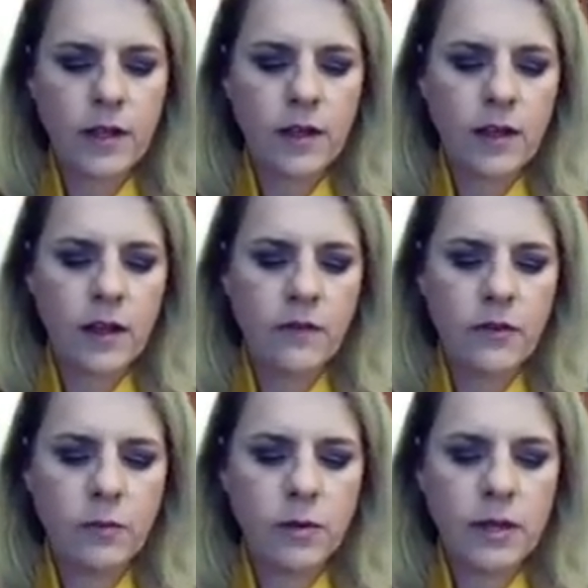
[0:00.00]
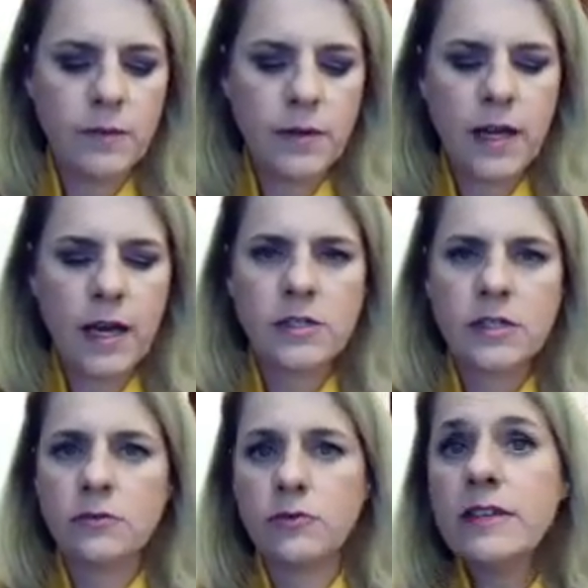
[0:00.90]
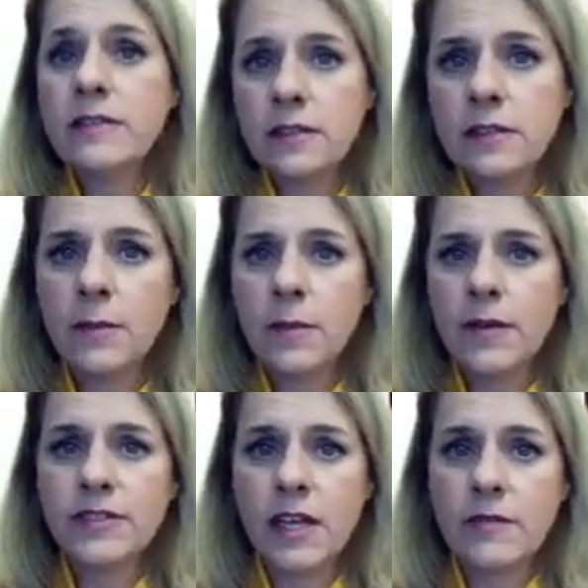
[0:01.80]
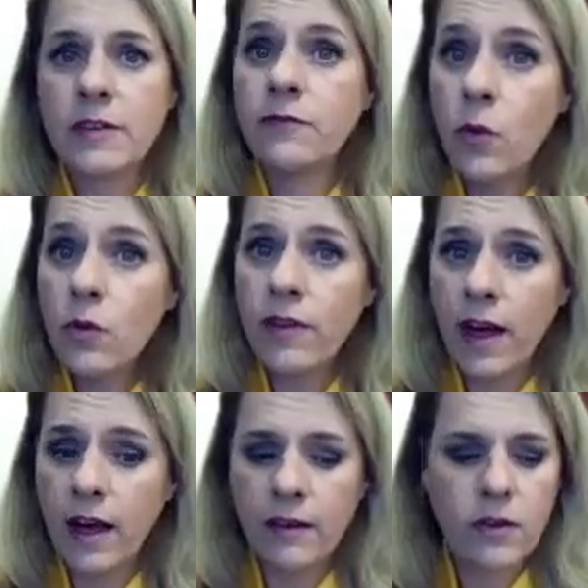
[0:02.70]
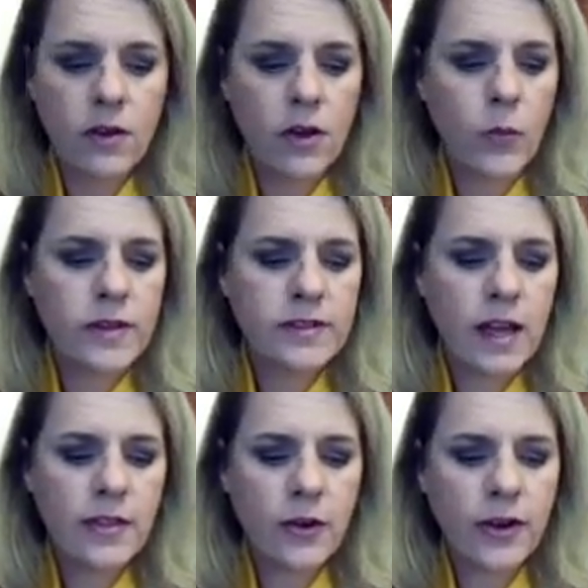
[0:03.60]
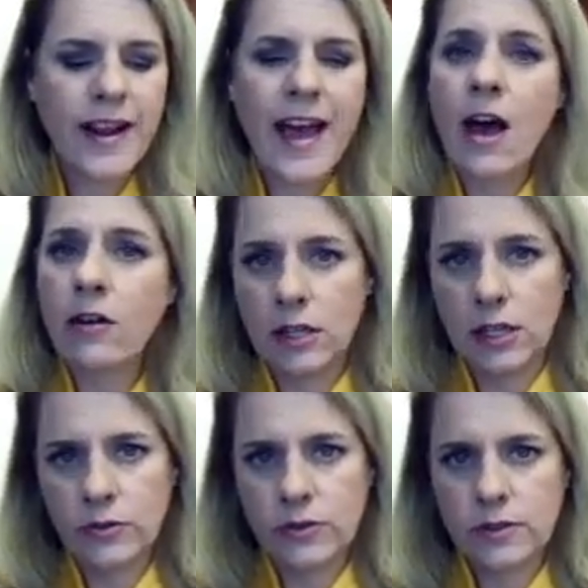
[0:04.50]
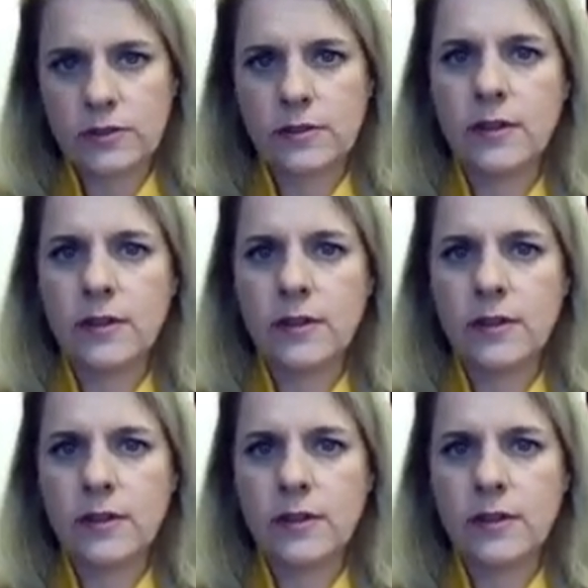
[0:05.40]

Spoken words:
If their blood pH has risen above 7.45, we say they're in alkalosis.